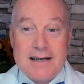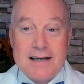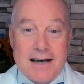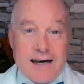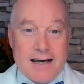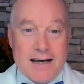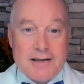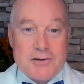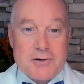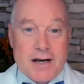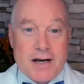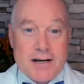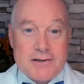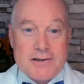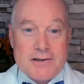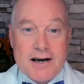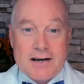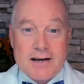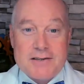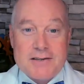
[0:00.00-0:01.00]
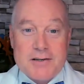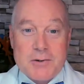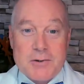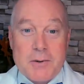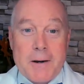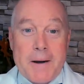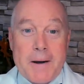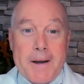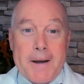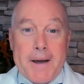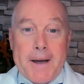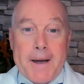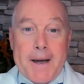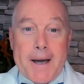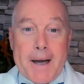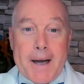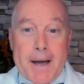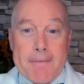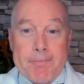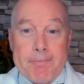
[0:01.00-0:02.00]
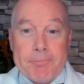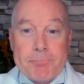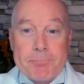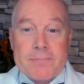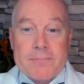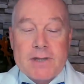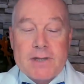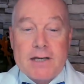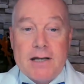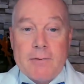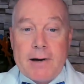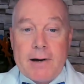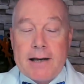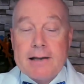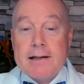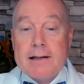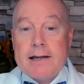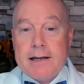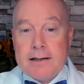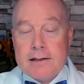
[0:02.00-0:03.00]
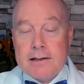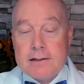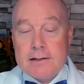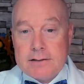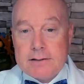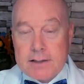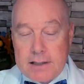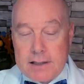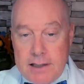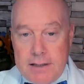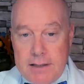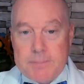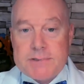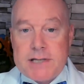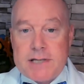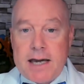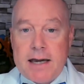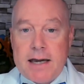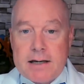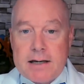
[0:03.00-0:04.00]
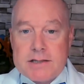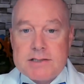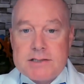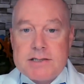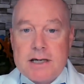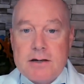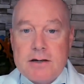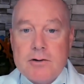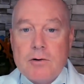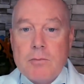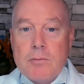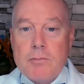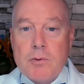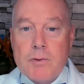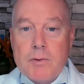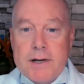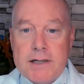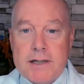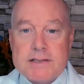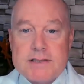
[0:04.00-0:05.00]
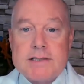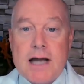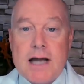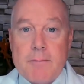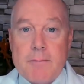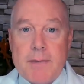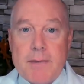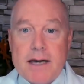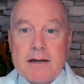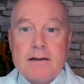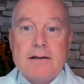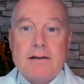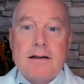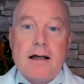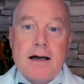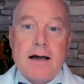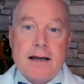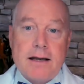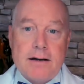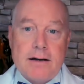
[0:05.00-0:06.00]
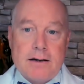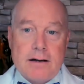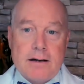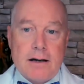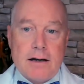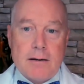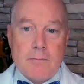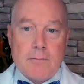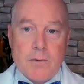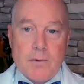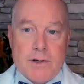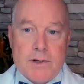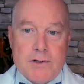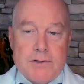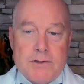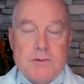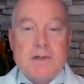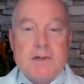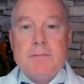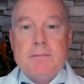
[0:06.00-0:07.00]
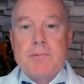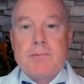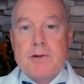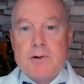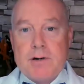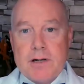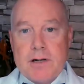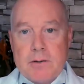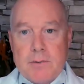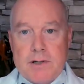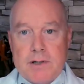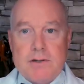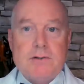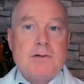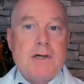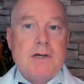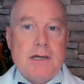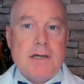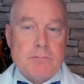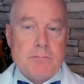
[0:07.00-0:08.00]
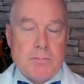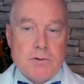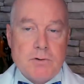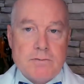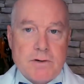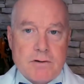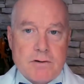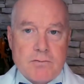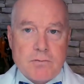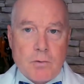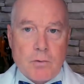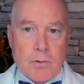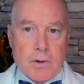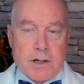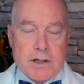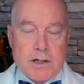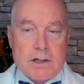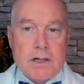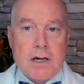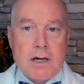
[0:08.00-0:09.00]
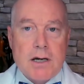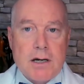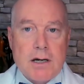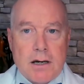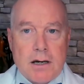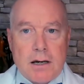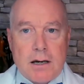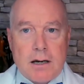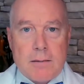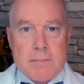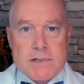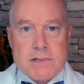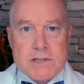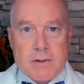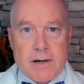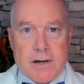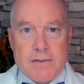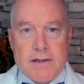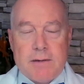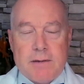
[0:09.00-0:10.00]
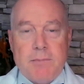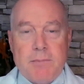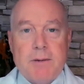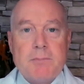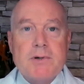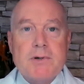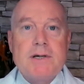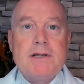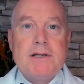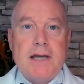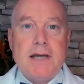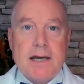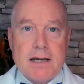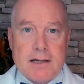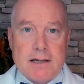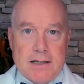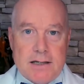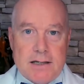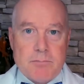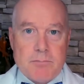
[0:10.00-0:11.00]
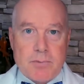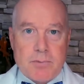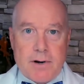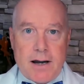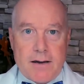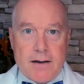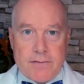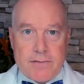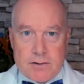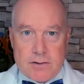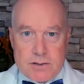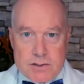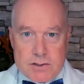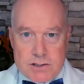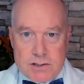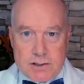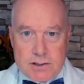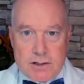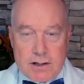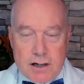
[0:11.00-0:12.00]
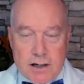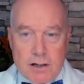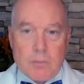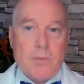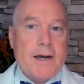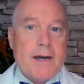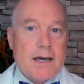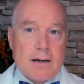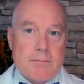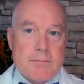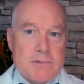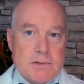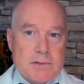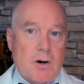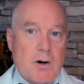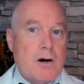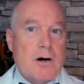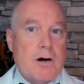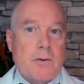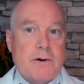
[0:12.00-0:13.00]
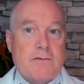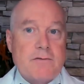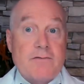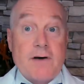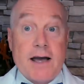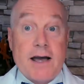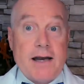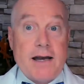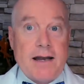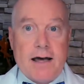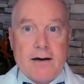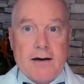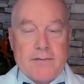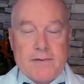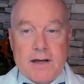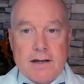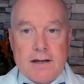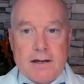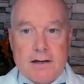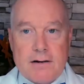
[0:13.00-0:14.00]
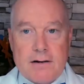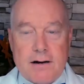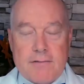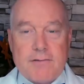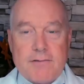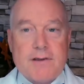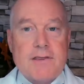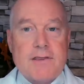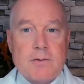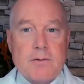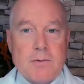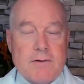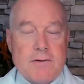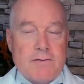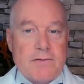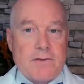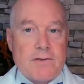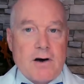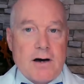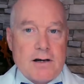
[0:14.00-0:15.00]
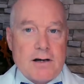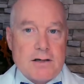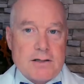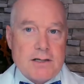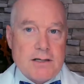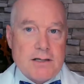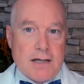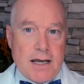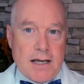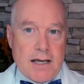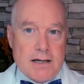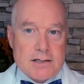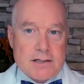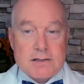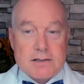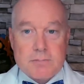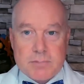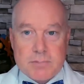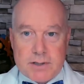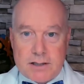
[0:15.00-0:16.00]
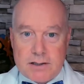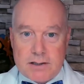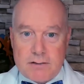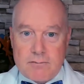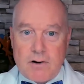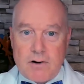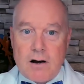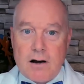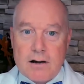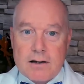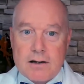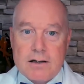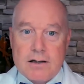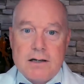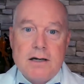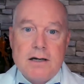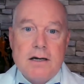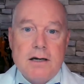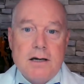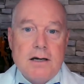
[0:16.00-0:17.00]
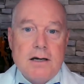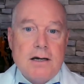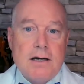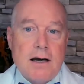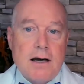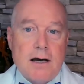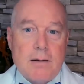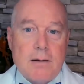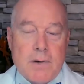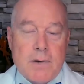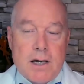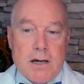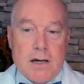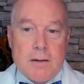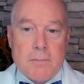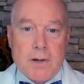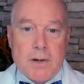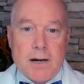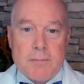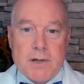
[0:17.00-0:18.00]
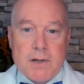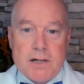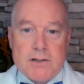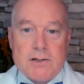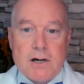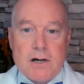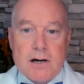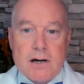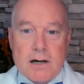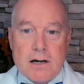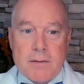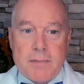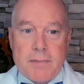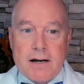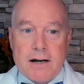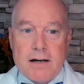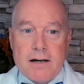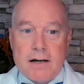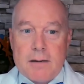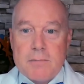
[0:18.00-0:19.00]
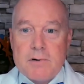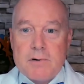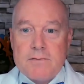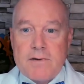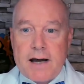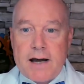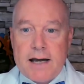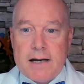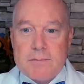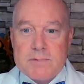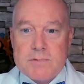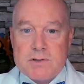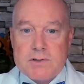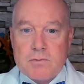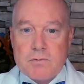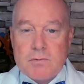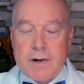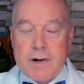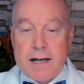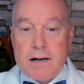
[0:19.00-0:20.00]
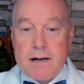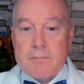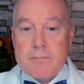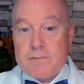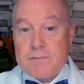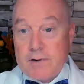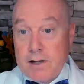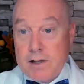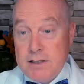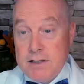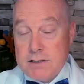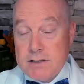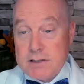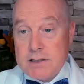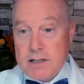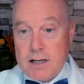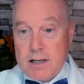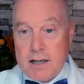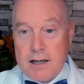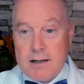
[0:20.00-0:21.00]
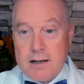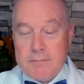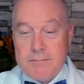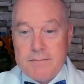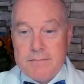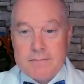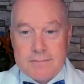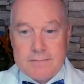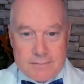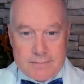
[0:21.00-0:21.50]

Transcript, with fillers: I try to talk to. Um, you know, I like to keep saying a single point does not make a line. Um, we do keep learning. We do keep moving forward. Um, so I think people can take a deep breath. You're, you're, still, you're not going to wake up tomorrow and find out that you know everything we've thought to date is completely wrong. Um, but I'm going to talk about a number of items right up front. Um,